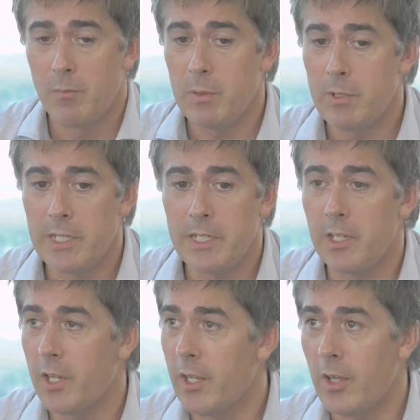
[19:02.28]
Maybe they
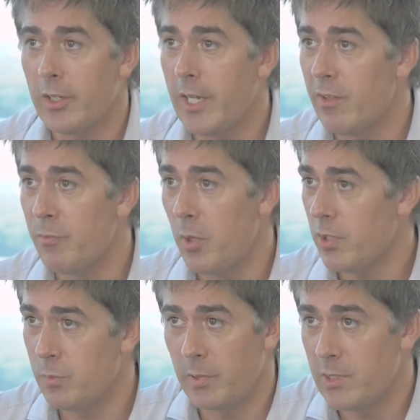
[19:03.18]
need another kind of
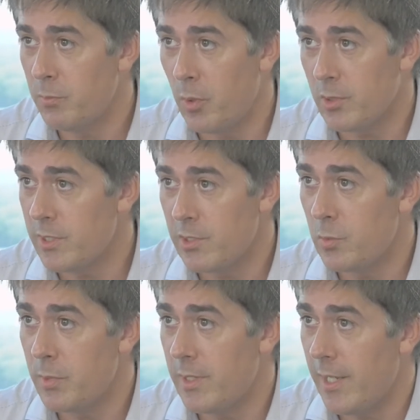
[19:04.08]
box, but this box needs
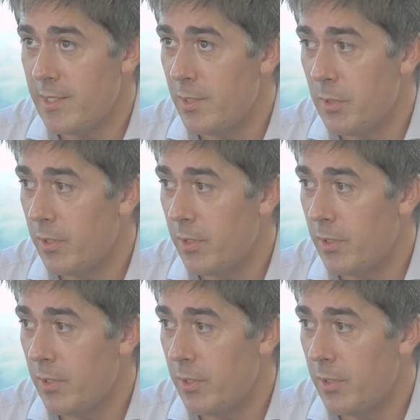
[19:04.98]
to be tested,